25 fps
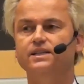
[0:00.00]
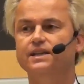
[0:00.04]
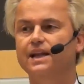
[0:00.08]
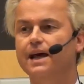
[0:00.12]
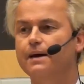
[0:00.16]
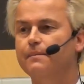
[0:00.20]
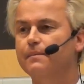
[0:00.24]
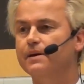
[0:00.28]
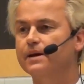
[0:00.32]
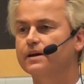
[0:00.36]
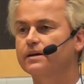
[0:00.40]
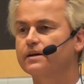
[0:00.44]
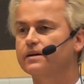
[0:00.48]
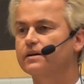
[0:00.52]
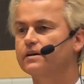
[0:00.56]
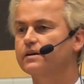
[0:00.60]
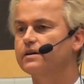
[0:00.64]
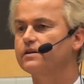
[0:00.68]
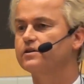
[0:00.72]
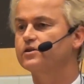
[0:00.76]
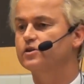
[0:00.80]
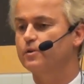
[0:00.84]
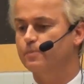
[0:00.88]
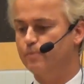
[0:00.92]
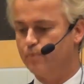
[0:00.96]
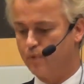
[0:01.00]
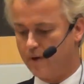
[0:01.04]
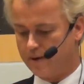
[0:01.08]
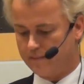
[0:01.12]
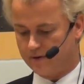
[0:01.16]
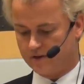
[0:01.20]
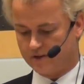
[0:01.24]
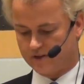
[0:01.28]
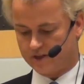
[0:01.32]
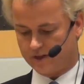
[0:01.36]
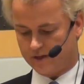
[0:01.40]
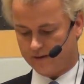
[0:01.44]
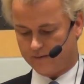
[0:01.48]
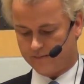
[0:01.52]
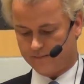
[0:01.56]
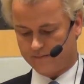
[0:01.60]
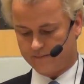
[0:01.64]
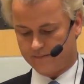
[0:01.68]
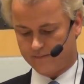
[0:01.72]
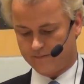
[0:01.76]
Islamic supremacy.